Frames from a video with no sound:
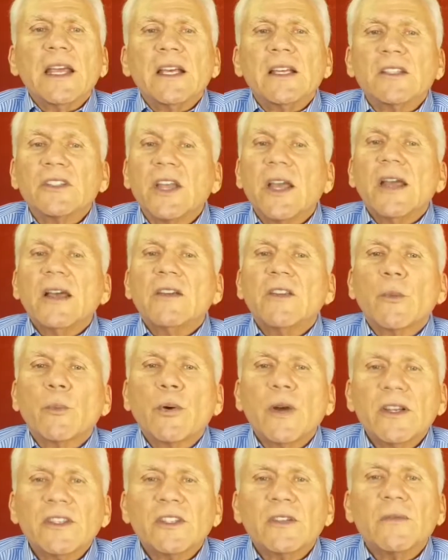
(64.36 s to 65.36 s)
as the
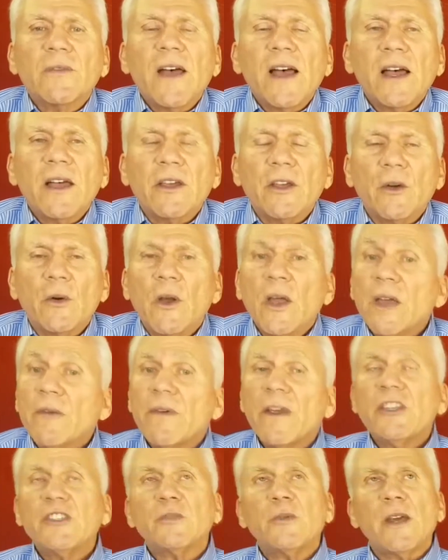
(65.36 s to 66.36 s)
present value.
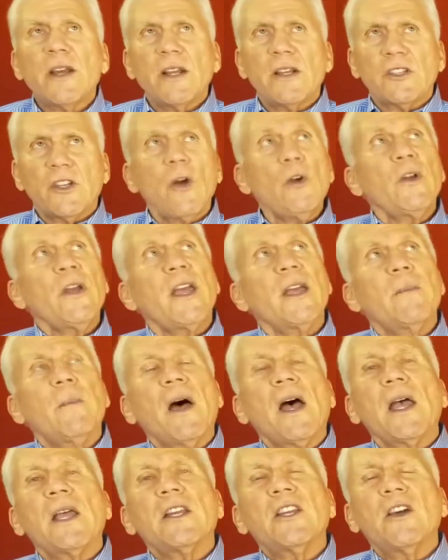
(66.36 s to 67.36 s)
Face rate is, okay,
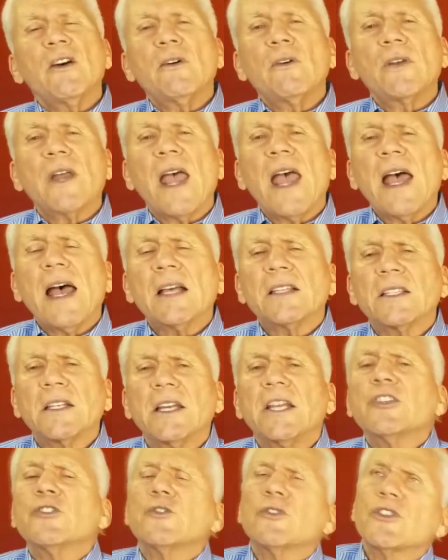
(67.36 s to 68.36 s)
my note has
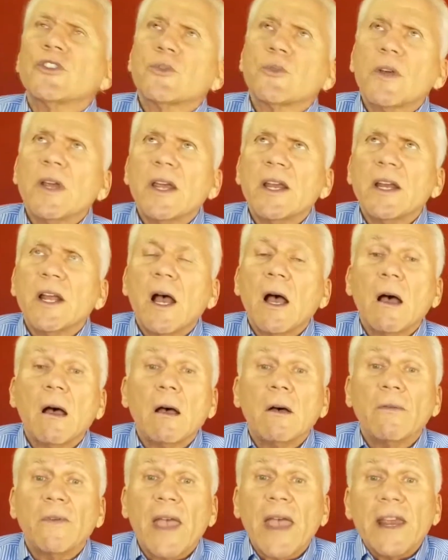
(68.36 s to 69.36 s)
an interest rate
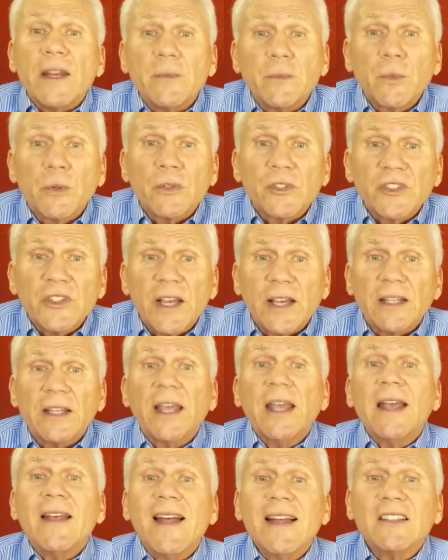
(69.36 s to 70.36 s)
of 8%.
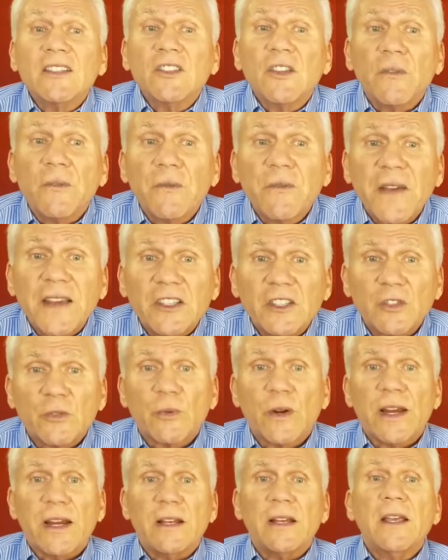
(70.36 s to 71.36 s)
That's the face
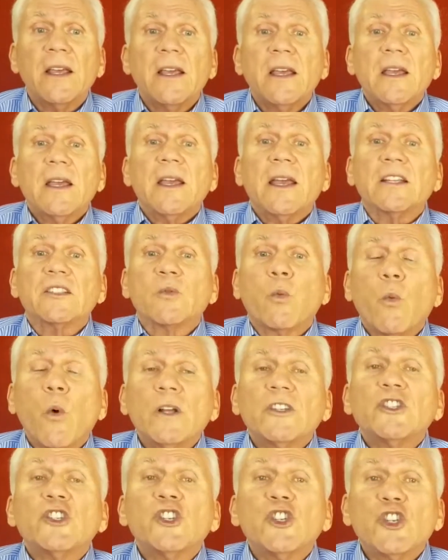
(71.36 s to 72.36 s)
rate. It's
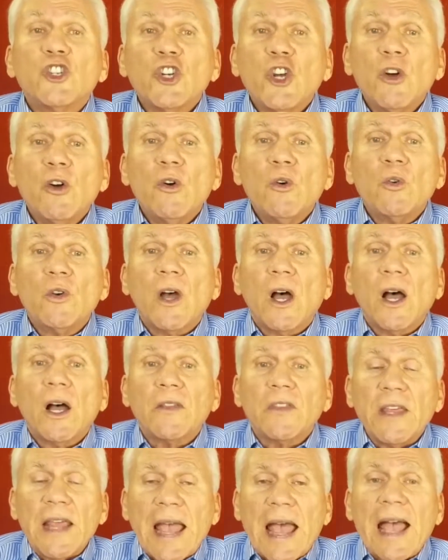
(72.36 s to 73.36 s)
what's shown
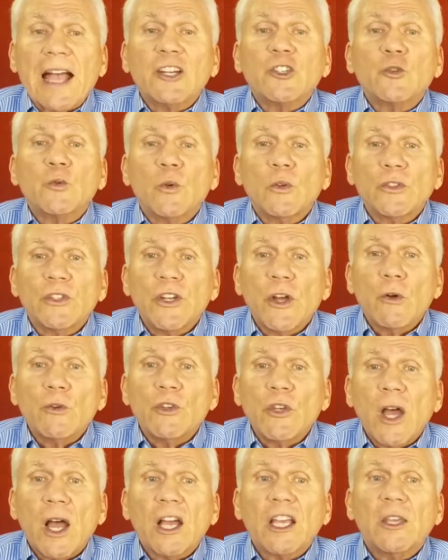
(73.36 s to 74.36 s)
on the actual
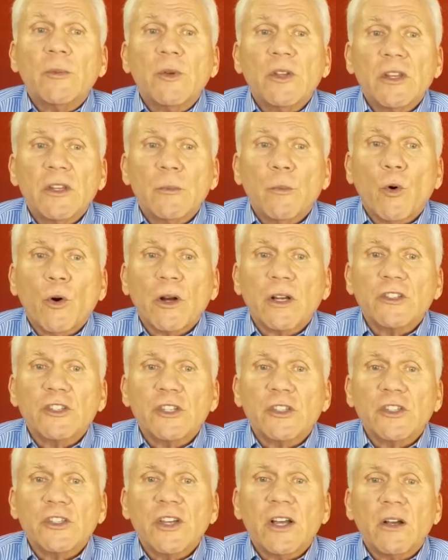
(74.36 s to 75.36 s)
note document and mortgage
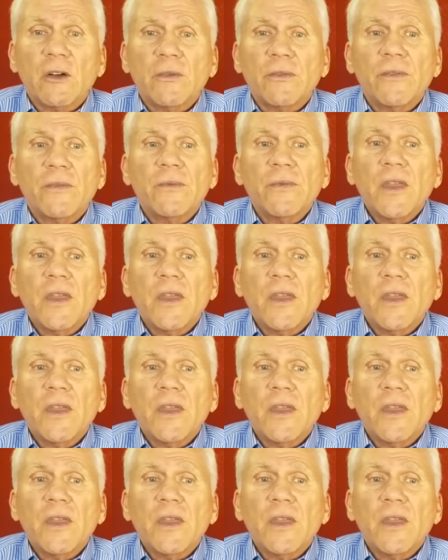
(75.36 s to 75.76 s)
itself.